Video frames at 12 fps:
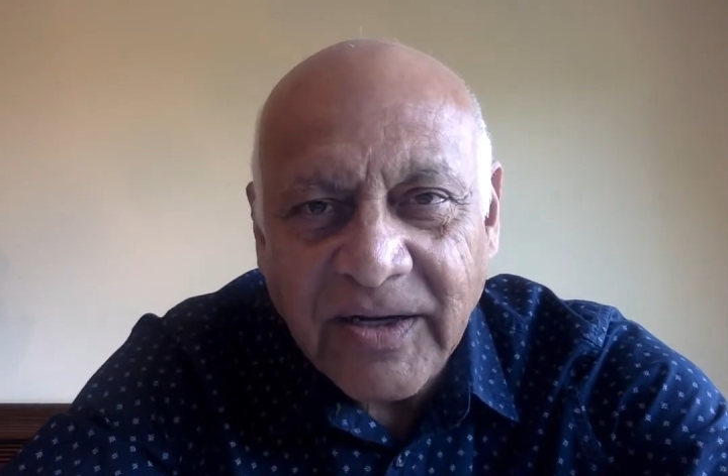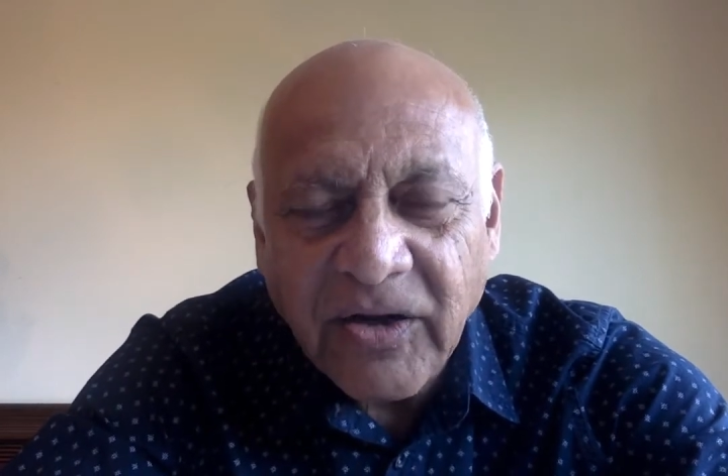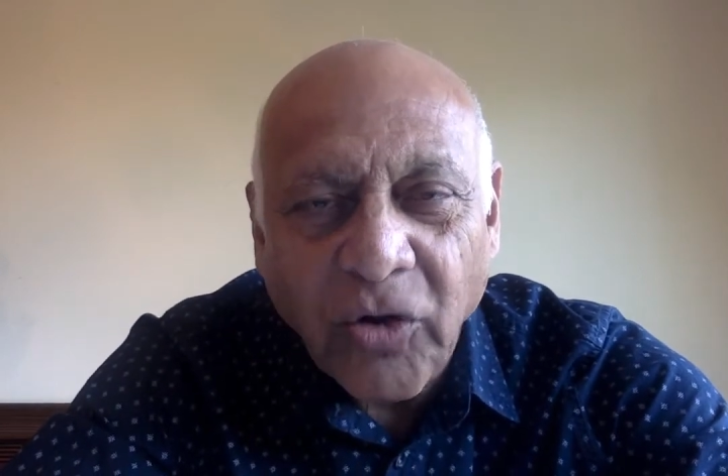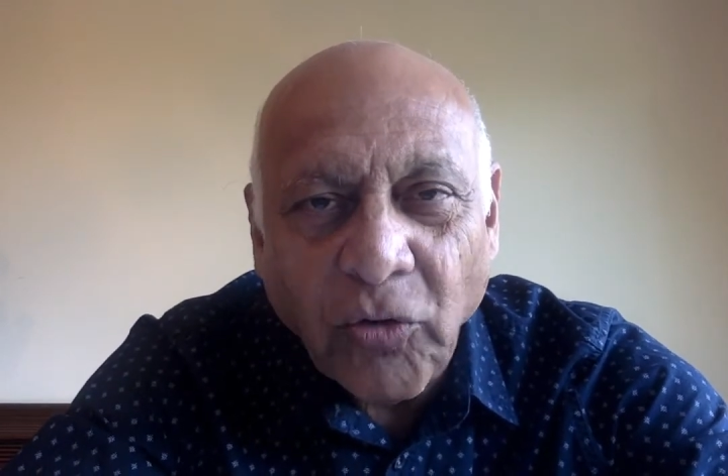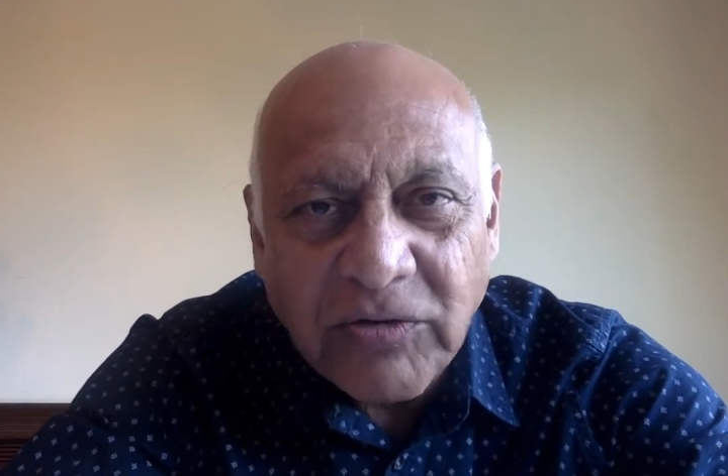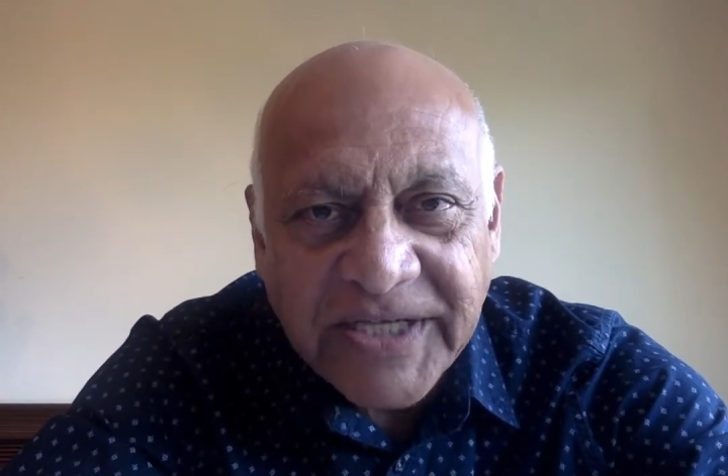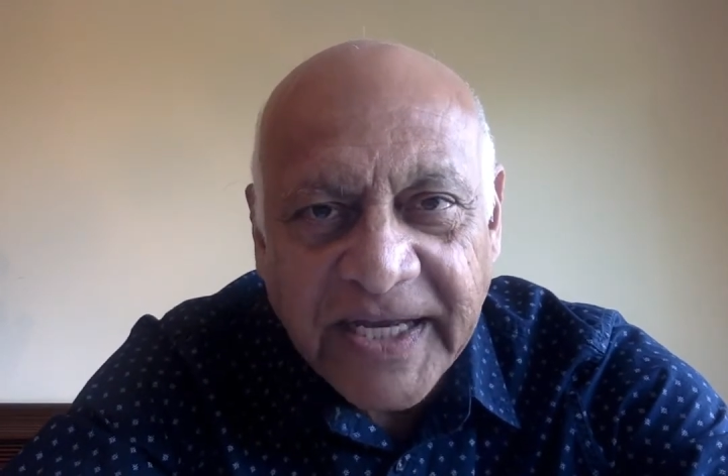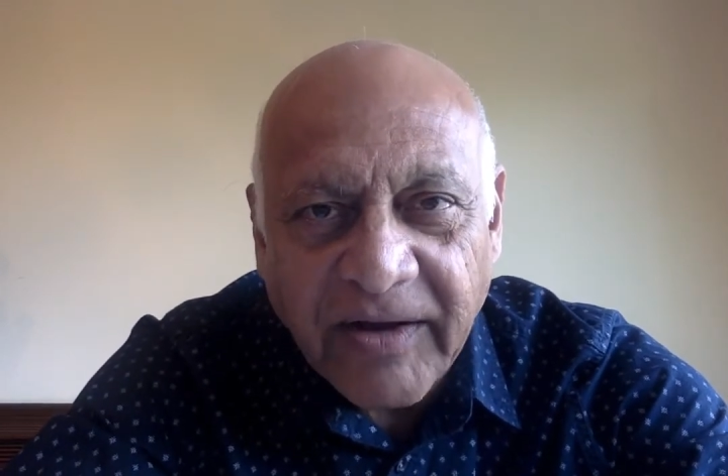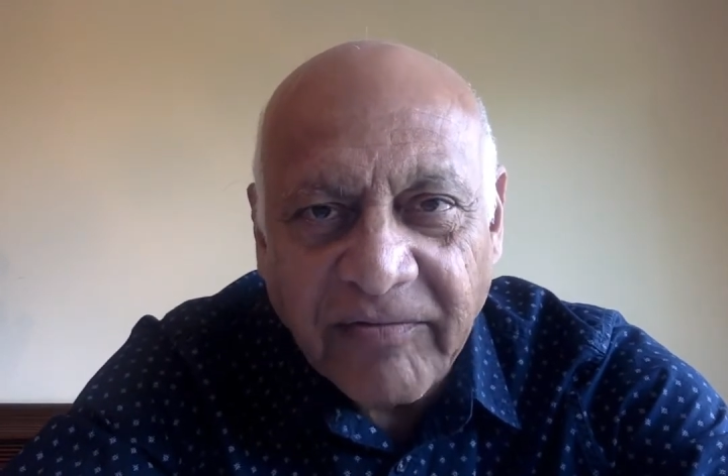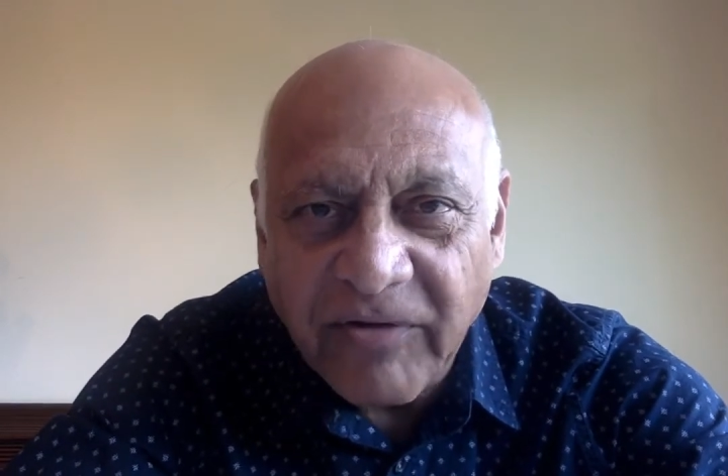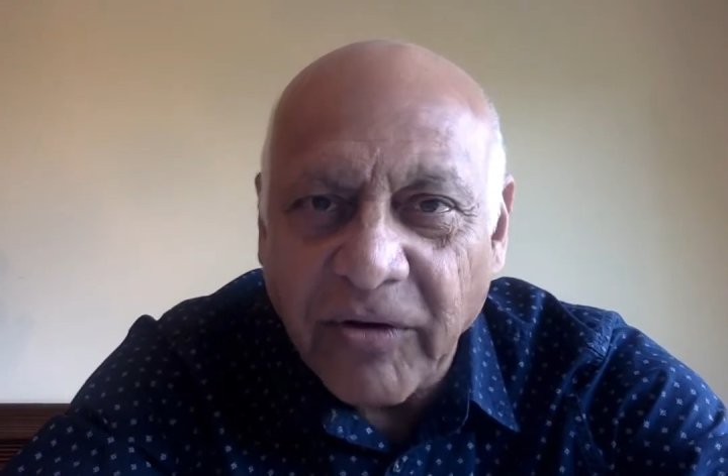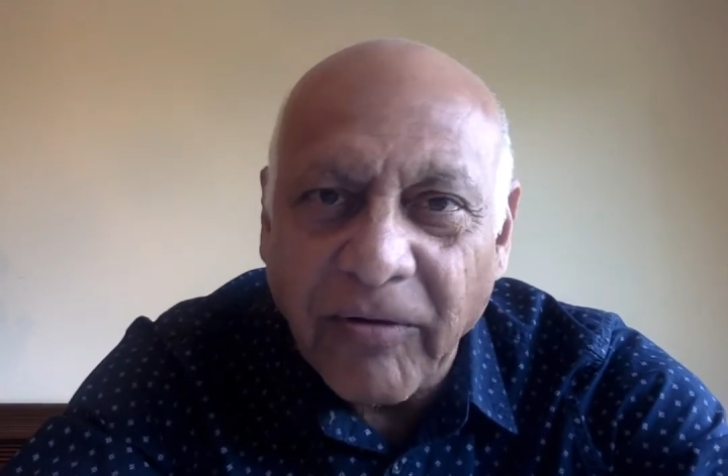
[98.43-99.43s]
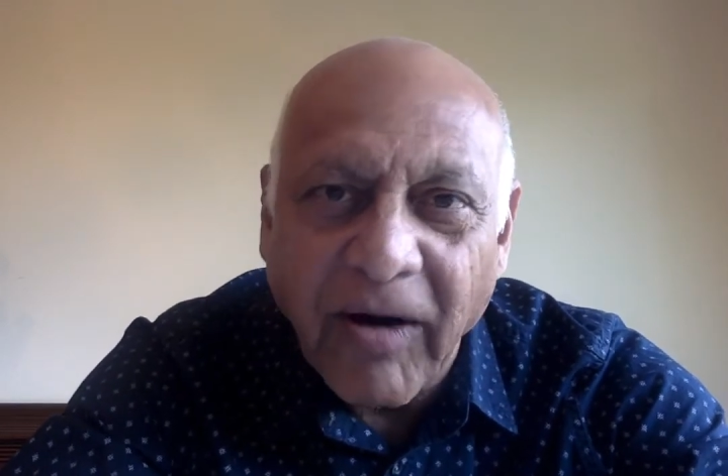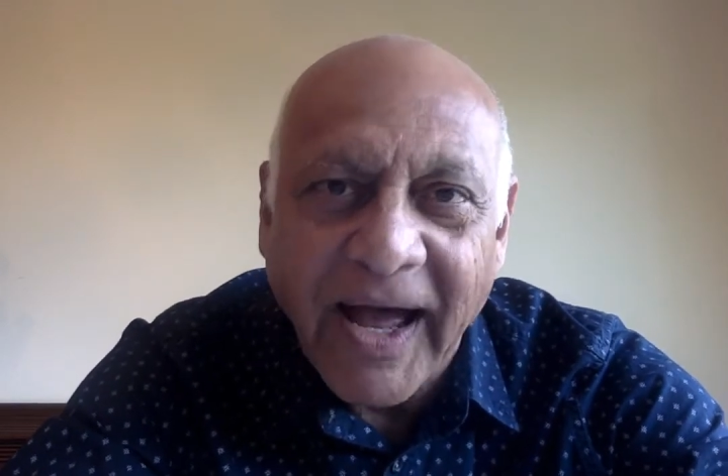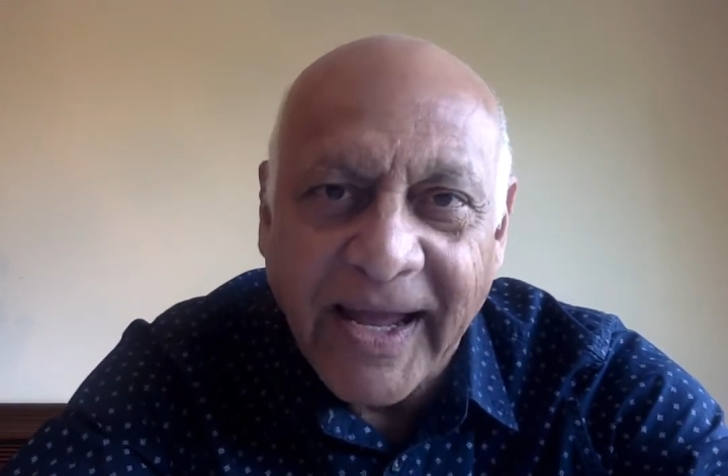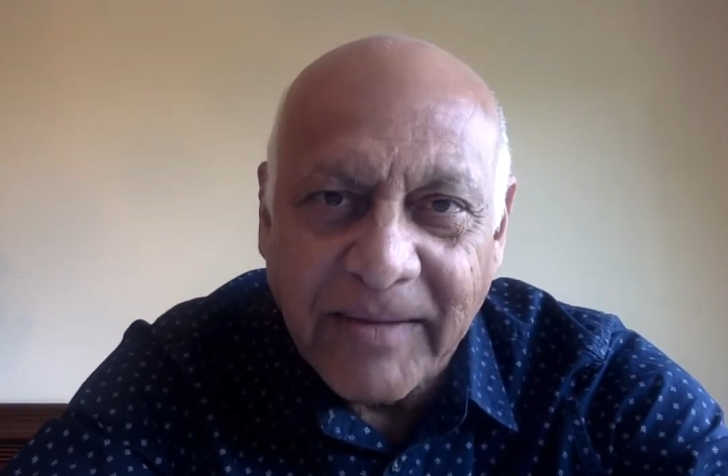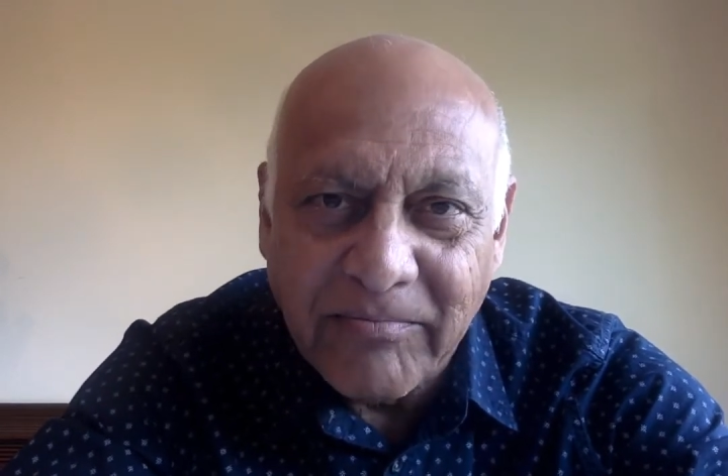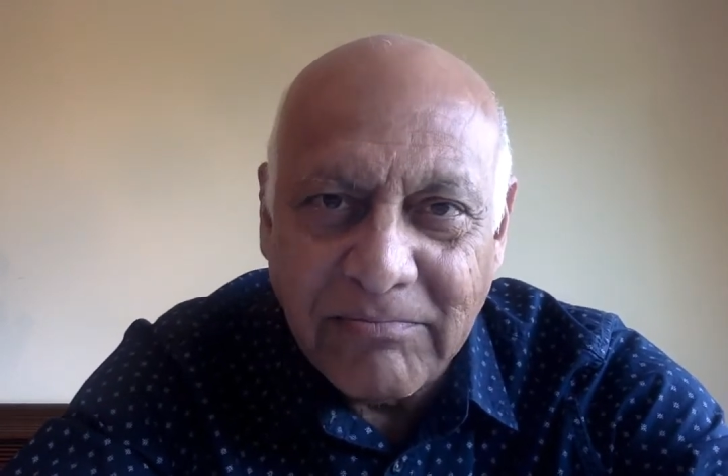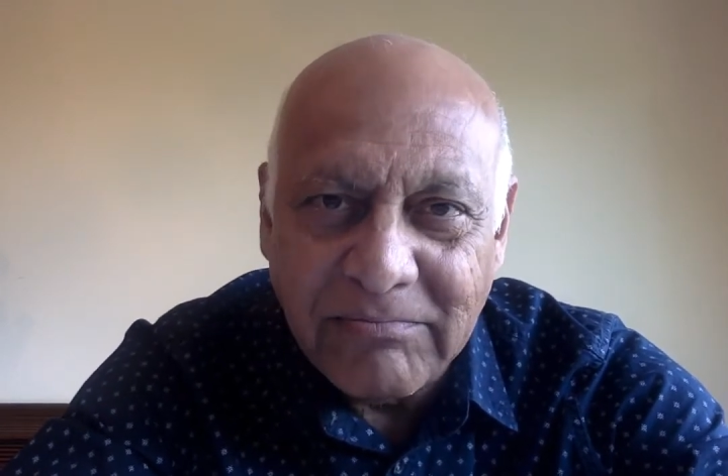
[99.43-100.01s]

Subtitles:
coating of grime,